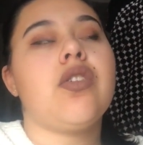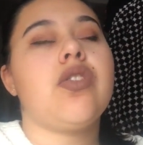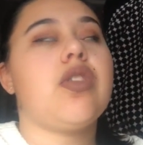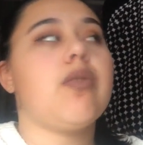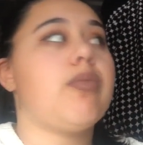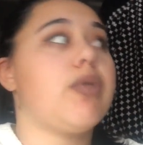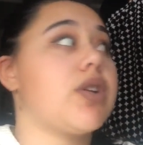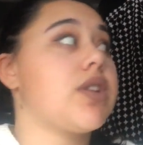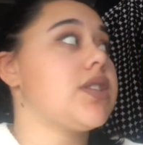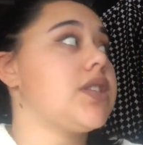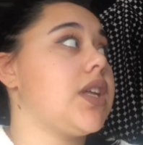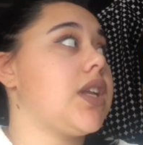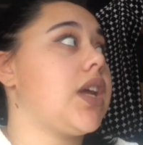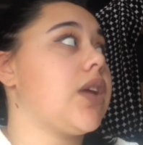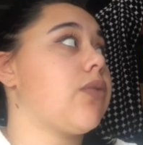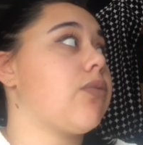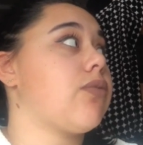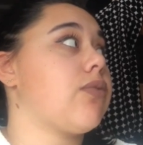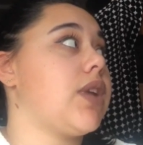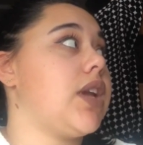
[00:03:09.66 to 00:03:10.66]
the books that
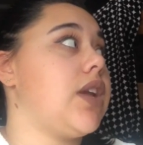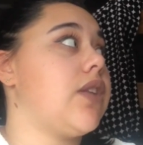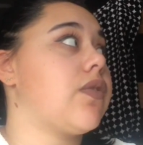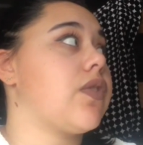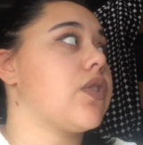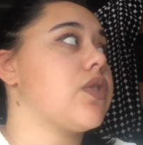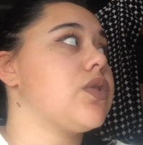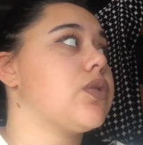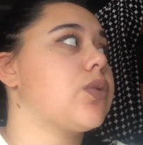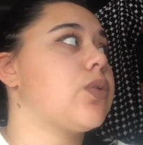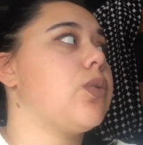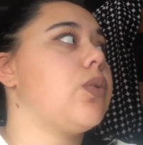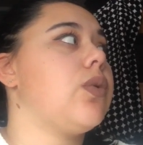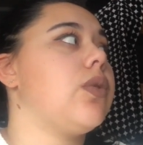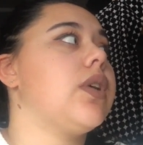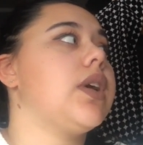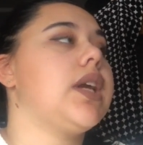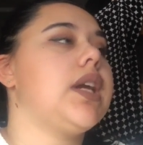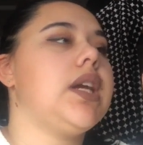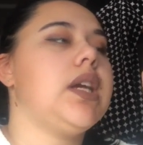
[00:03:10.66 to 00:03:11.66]
I read for school